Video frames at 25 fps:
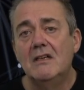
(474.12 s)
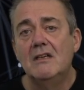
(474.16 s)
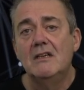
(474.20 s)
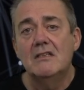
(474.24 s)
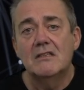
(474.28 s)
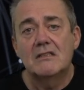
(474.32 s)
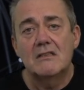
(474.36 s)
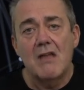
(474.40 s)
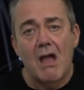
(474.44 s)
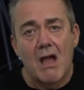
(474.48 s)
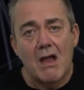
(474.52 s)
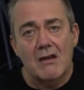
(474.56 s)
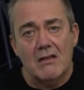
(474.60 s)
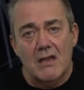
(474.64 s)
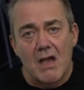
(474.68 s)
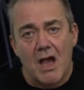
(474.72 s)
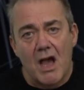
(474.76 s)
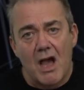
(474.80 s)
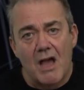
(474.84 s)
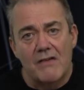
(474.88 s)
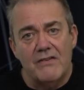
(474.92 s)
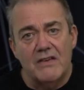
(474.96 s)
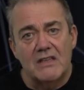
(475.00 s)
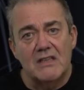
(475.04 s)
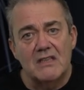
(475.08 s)
Start
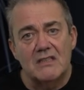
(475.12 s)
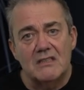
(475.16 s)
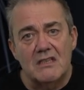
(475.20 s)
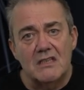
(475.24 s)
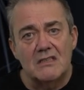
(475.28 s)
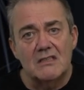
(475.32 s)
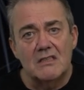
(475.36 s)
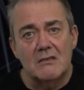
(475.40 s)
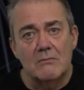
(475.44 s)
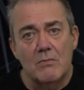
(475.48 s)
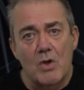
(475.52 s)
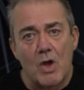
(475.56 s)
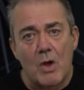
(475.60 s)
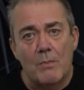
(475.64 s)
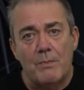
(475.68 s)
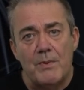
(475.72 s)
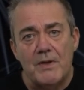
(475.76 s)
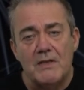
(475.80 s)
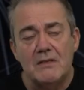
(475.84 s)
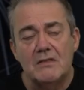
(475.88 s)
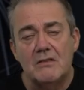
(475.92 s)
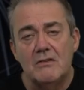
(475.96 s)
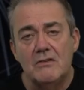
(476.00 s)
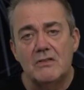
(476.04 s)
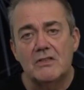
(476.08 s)
carving the system up
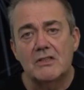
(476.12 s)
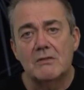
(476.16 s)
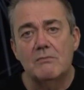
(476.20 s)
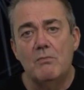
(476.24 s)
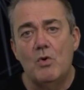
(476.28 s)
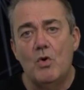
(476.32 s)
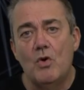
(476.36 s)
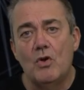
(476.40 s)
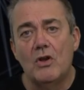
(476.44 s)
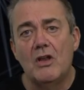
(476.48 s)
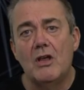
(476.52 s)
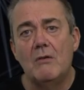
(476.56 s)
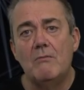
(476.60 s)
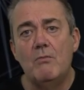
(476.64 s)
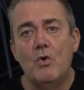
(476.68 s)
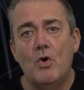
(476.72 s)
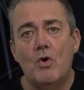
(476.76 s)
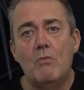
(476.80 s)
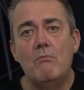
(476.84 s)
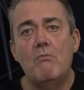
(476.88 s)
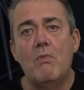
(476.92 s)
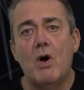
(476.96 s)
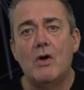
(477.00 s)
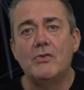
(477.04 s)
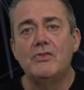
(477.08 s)
into smaller, more
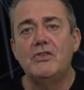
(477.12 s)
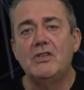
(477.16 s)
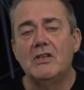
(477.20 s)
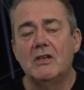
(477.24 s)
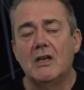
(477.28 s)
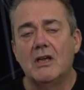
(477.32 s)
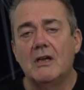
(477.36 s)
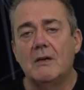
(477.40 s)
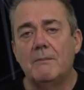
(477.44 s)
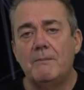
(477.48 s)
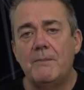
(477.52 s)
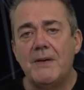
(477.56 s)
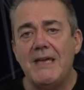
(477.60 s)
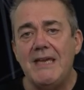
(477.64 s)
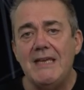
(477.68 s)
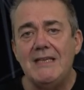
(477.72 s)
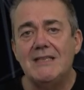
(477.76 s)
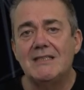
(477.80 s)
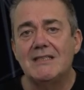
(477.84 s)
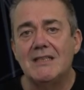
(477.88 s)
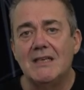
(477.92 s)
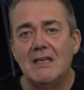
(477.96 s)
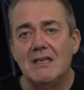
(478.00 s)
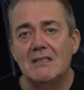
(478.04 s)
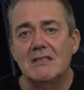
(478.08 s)
modular
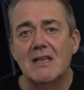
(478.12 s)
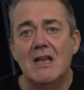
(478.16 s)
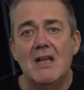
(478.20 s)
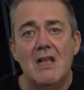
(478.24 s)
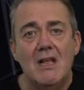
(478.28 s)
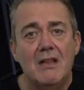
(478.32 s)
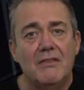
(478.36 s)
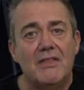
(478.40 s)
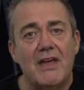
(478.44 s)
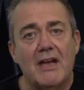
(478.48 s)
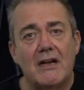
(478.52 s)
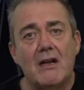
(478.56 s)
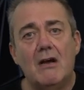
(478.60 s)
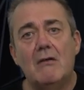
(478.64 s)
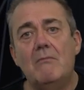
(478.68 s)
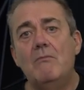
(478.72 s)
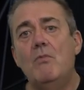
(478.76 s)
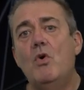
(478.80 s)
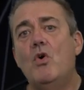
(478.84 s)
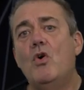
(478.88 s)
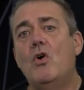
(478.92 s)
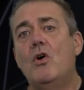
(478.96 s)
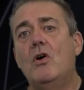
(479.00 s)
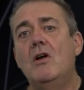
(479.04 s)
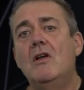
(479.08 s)
pieces that are
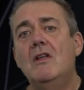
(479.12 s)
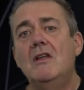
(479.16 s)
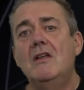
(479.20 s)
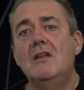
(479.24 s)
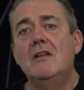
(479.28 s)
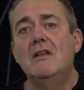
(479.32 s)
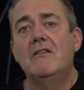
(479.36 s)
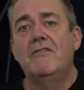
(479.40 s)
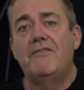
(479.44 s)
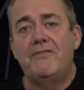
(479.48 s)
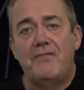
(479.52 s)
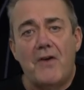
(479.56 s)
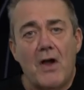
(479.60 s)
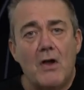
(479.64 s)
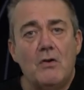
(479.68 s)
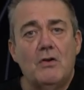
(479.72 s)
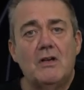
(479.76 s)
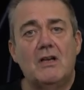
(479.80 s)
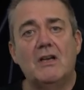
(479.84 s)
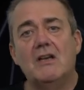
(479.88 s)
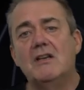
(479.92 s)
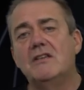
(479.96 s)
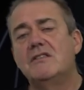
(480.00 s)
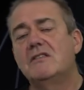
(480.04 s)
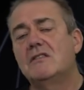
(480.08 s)
more
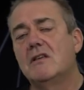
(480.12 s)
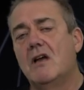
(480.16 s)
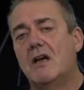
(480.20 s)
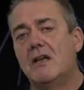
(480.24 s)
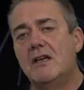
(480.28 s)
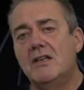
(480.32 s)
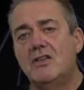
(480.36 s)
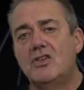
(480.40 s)
focused on